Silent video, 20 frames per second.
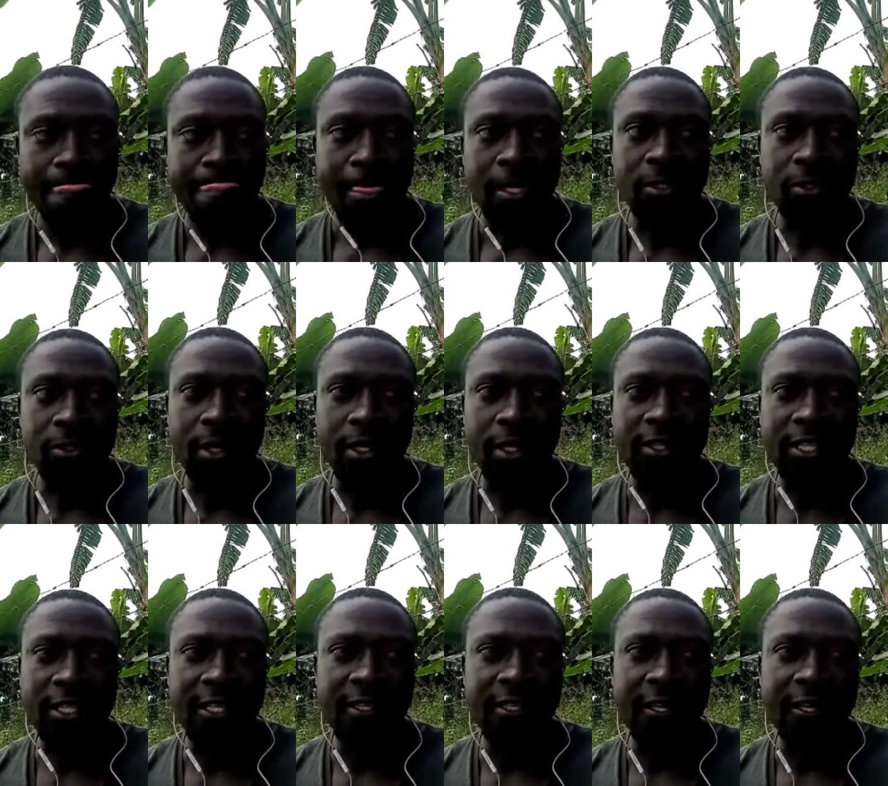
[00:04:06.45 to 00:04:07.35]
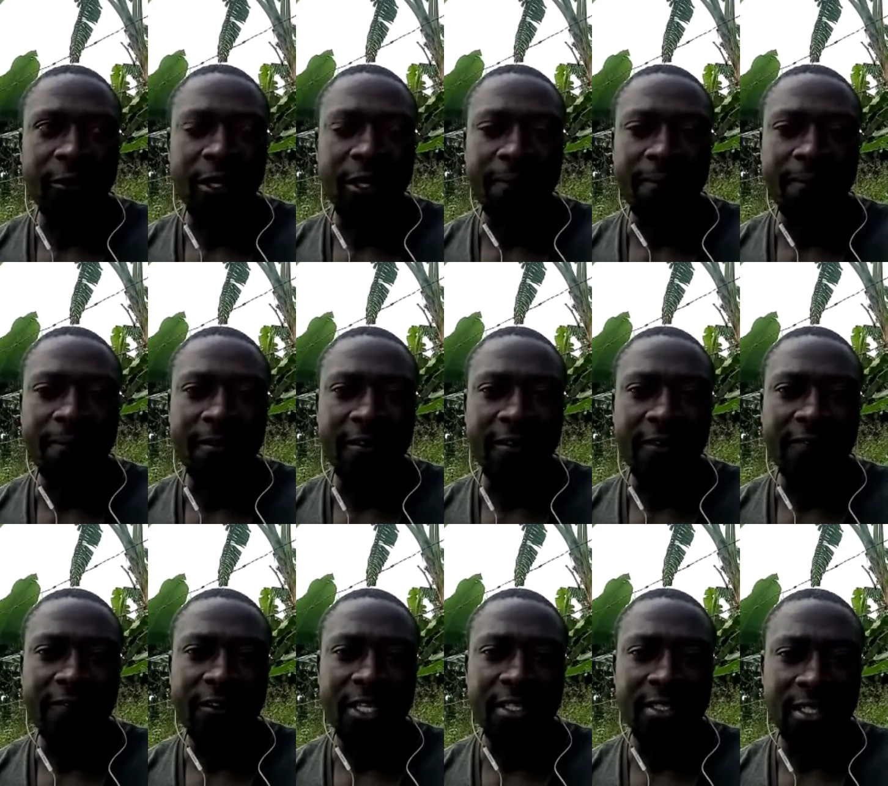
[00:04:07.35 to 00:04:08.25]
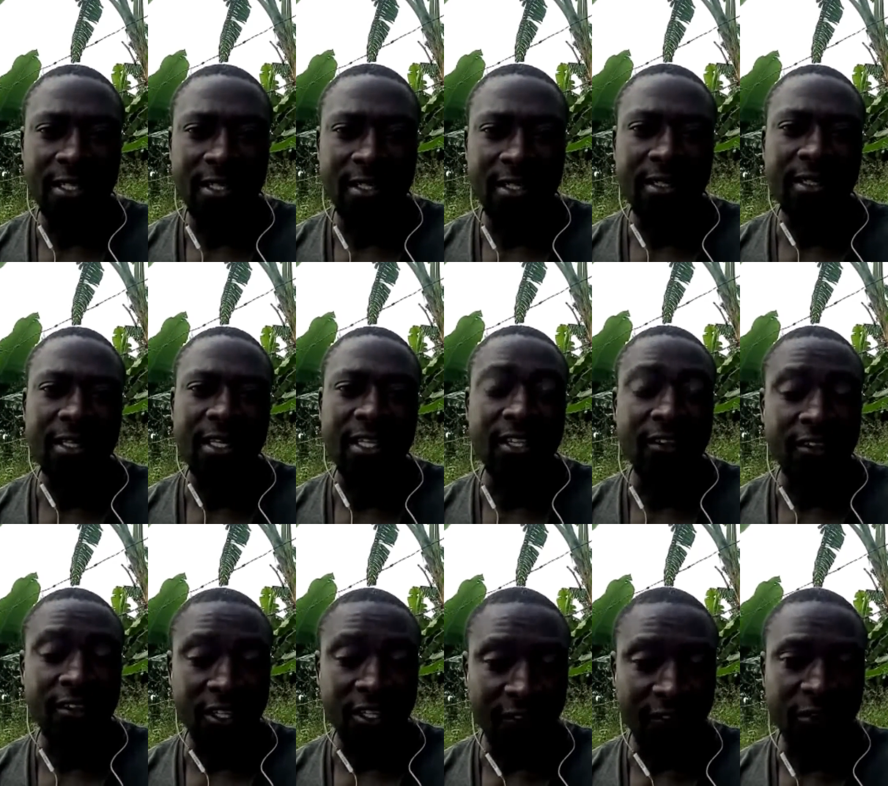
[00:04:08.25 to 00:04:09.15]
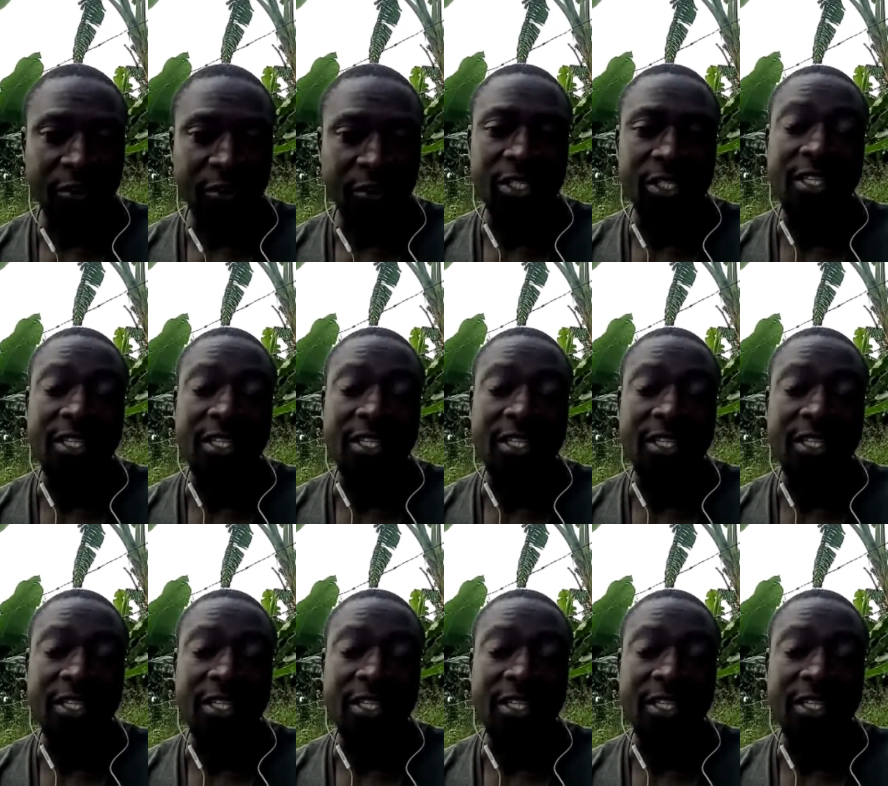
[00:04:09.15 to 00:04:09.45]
So I think they will be facing, in the near future,